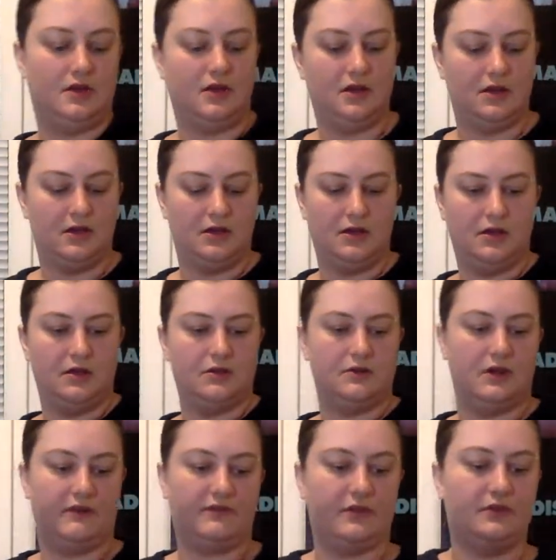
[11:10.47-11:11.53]
And we
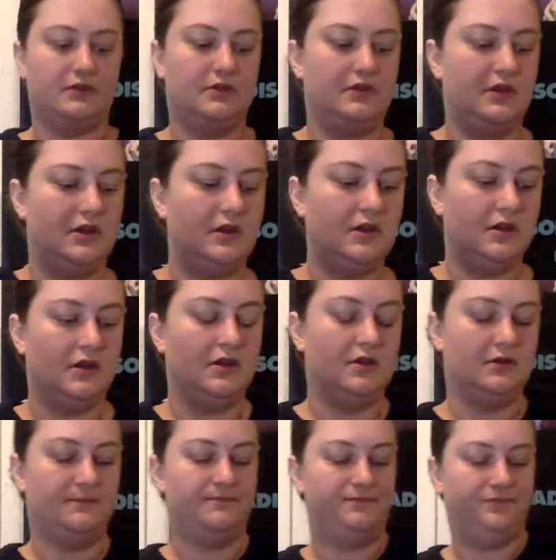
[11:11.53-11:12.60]
have our little thing.
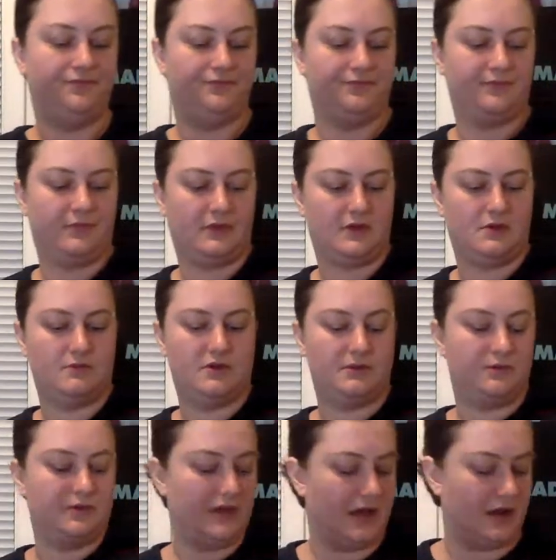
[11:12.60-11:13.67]
I'm gonna
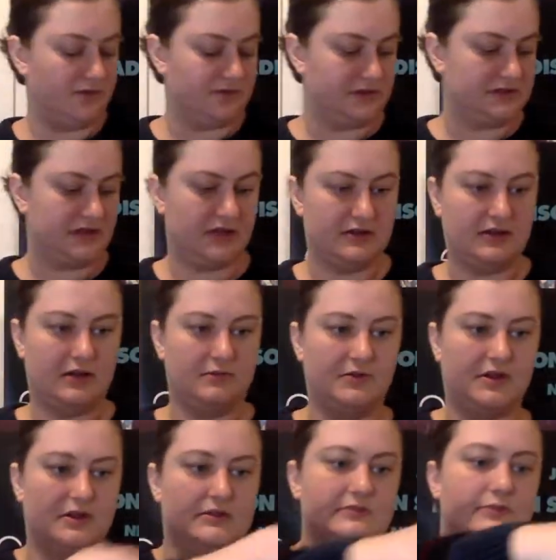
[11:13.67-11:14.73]
put that off to the side now
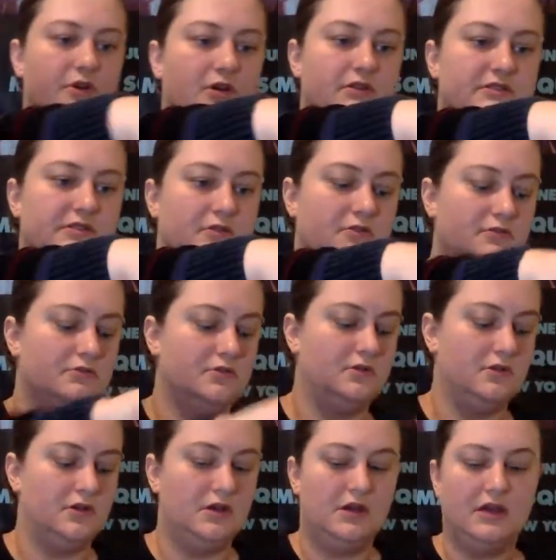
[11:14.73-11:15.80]
because
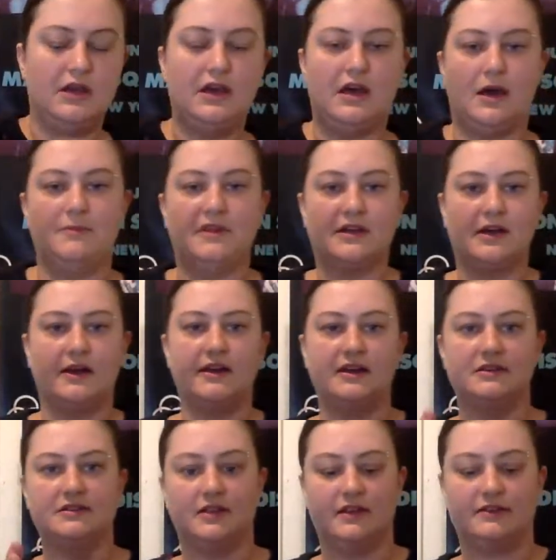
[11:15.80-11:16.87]
I'm gonna cut it
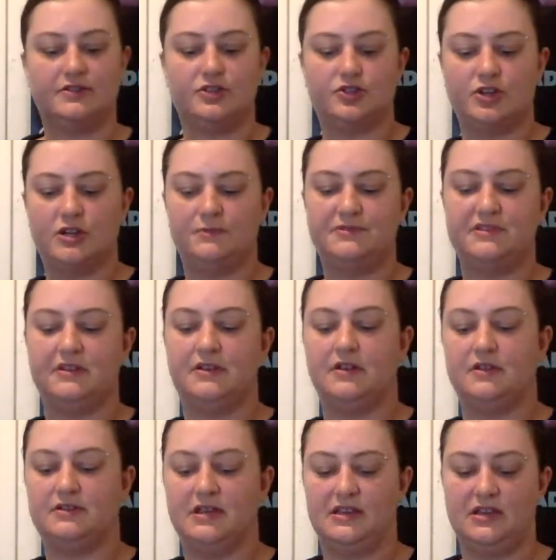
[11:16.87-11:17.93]
into like strips and then I'll
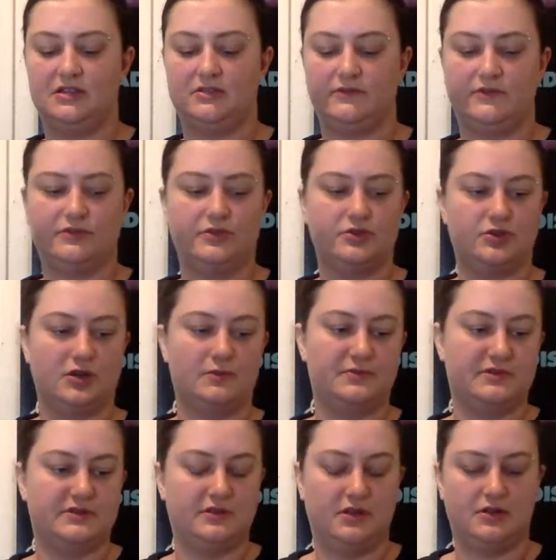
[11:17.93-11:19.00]
take each of those
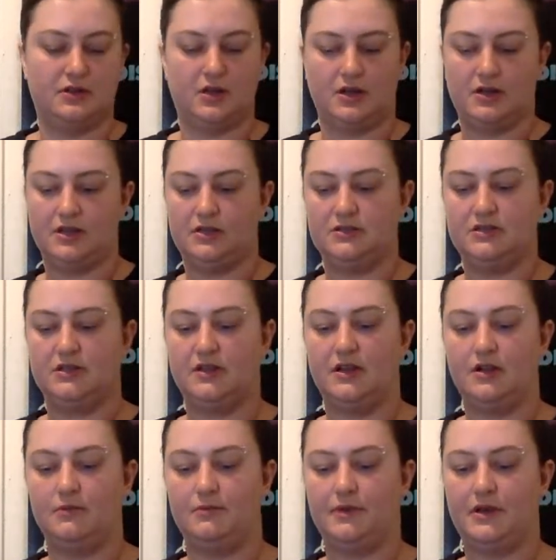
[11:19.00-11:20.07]
strips and cut it into
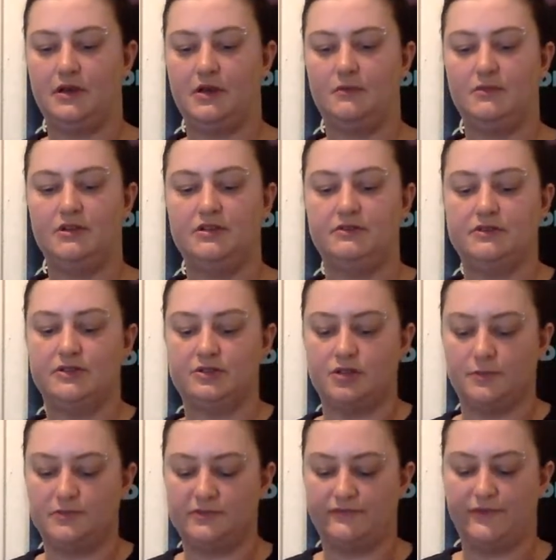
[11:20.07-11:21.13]
there, but I'm gonna do the
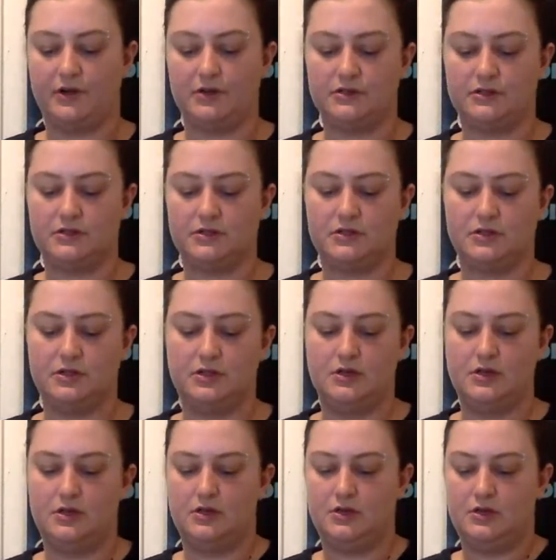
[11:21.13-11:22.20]
strips first.
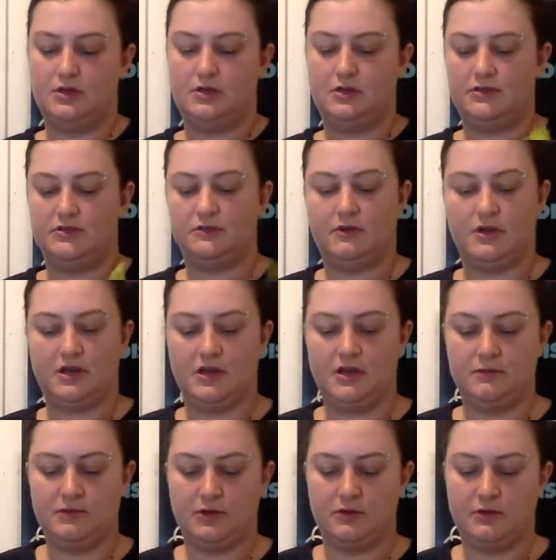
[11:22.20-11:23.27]
So
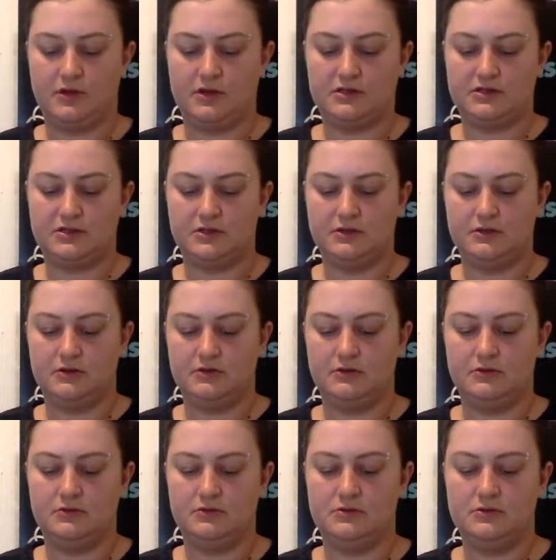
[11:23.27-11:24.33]
I'm going
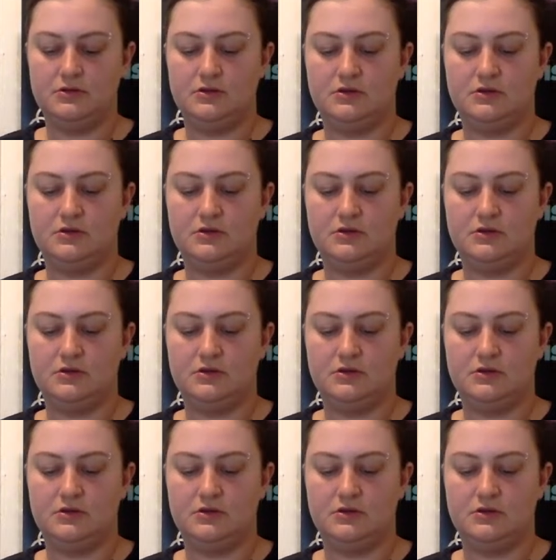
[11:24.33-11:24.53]
to,